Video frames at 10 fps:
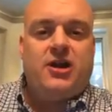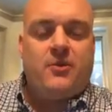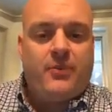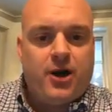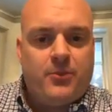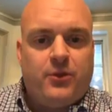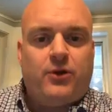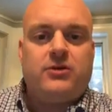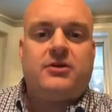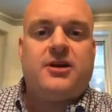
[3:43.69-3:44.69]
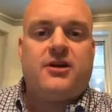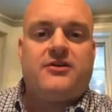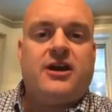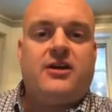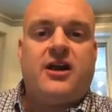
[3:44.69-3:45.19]
purple color
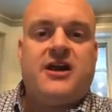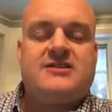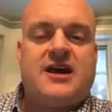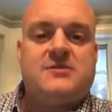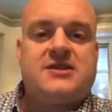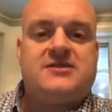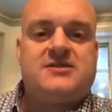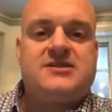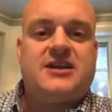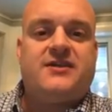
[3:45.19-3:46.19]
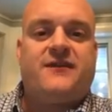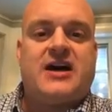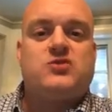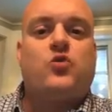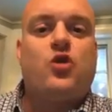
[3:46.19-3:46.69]
there. A lot of times it
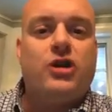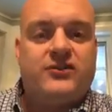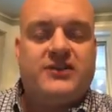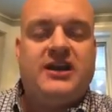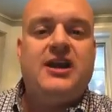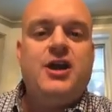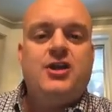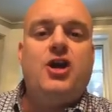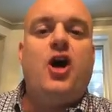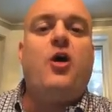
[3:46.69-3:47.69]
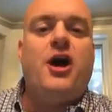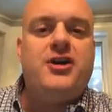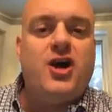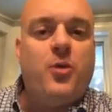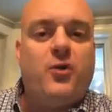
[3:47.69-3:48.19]
signifies royalty, a
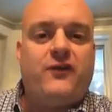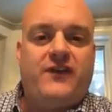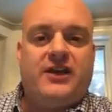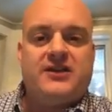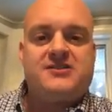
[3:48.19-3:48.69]
noble feeling.